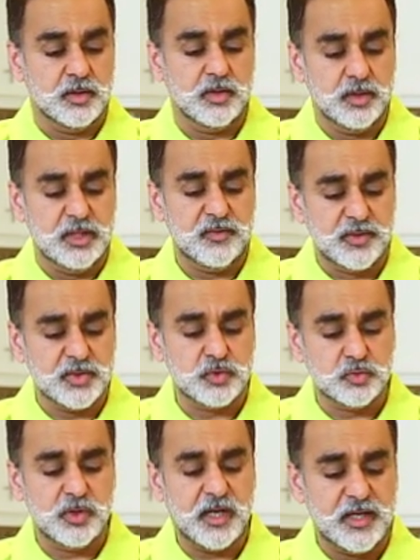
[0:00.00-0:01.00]
Never
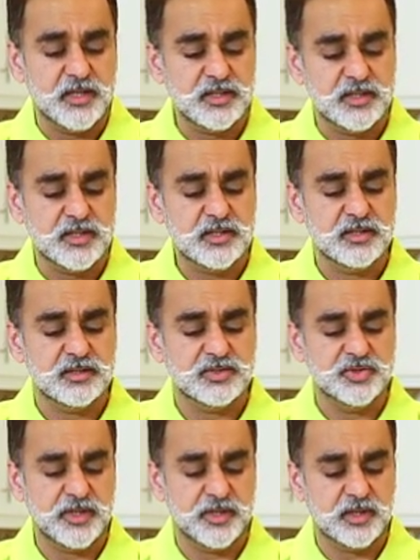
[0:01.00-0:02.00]
too high a heat,
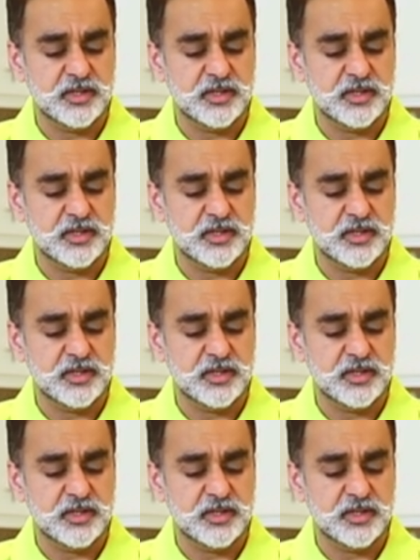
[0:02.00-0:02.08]
gentle